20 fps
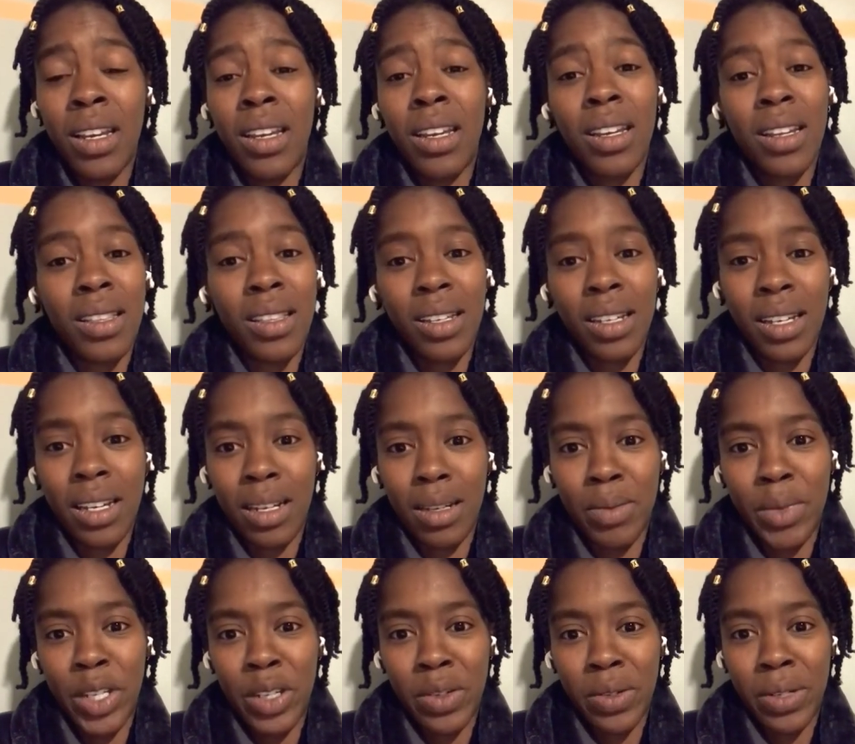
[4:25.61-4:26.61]
in the
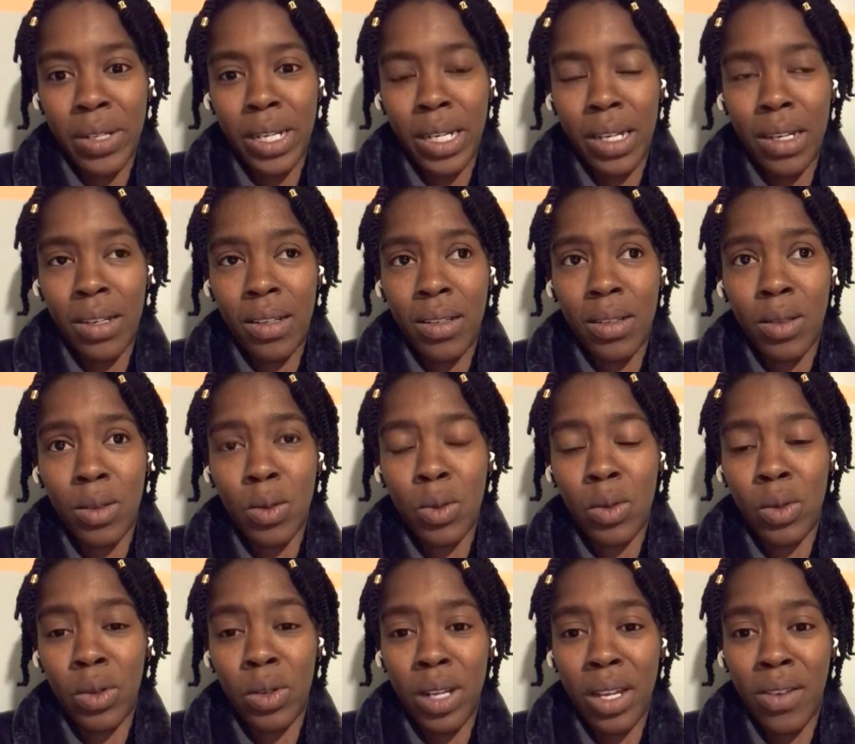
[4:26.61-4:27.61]
elementary school
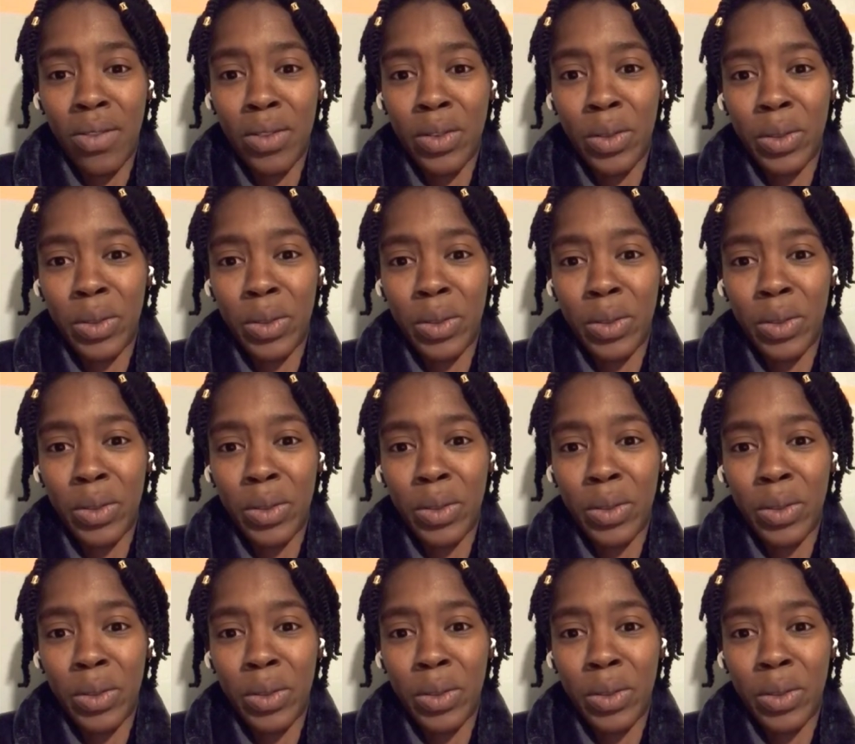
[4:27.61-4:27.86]
level.